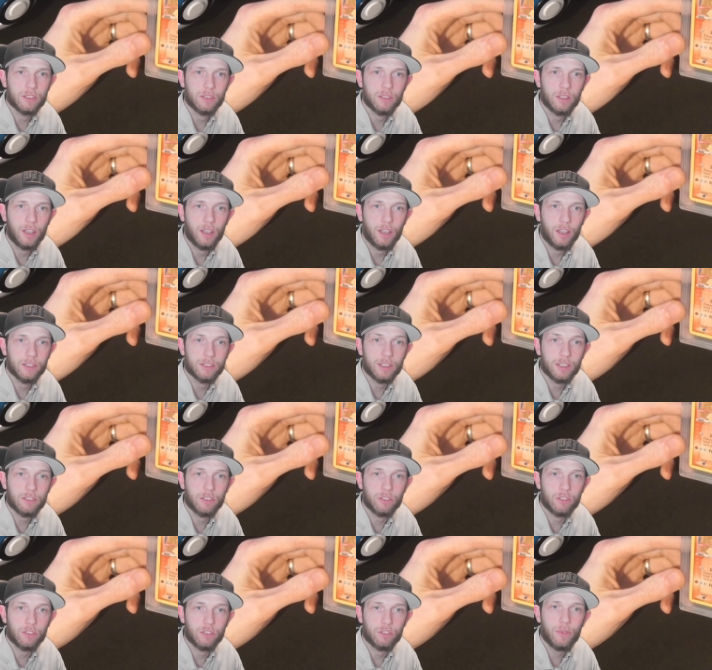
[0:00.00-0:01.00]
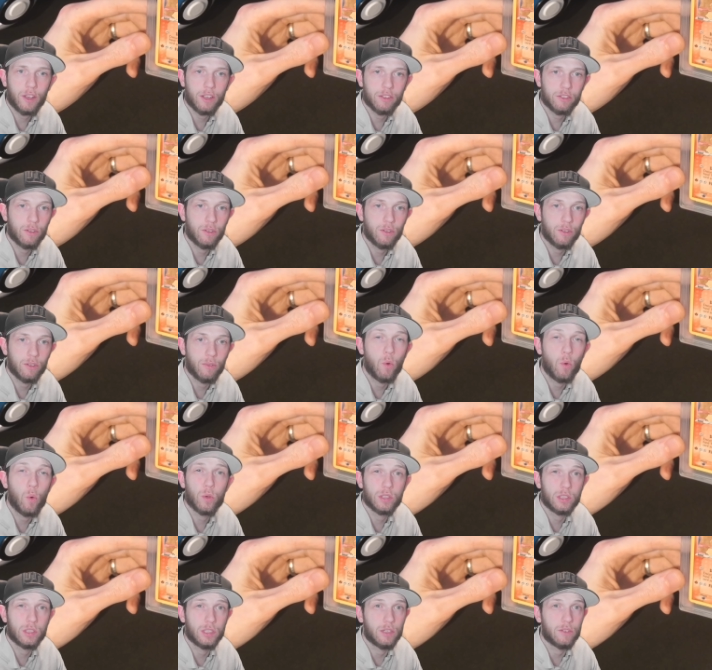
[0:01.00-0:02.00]
So that's a 2004
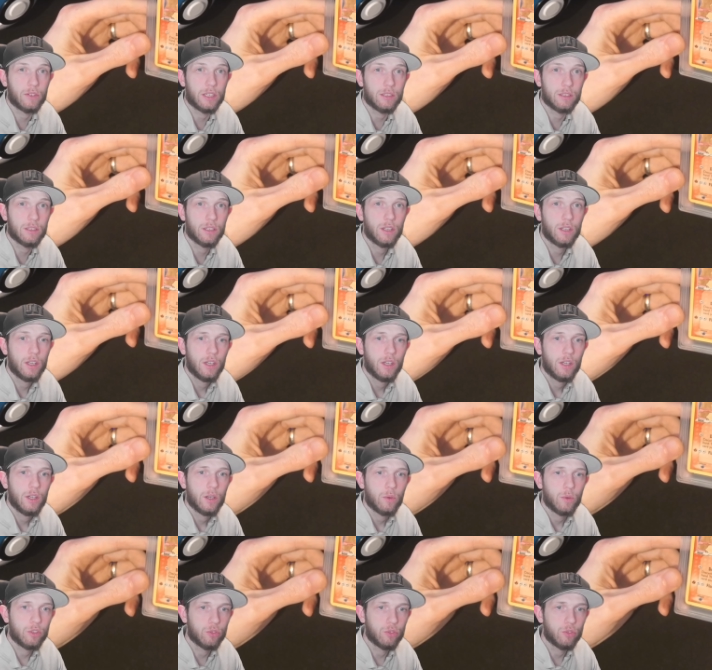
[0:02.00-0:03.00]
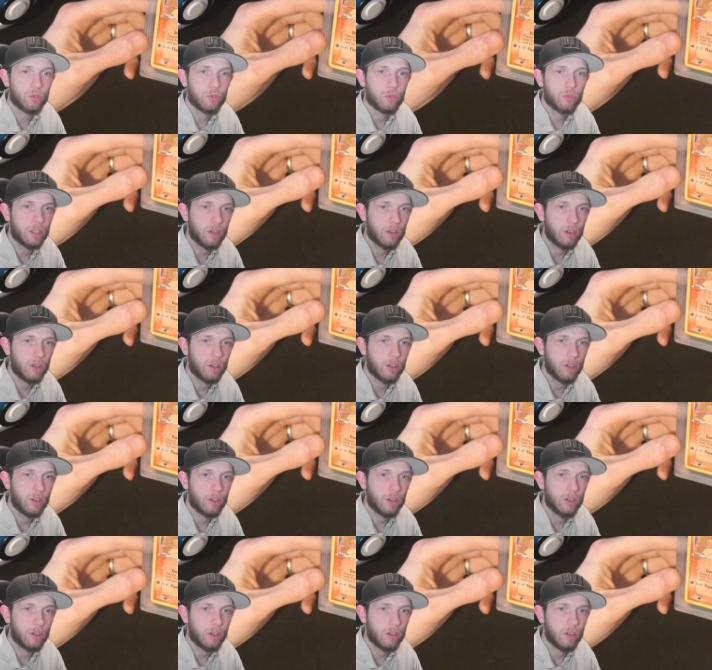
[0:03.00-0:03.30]
series, which is really nice.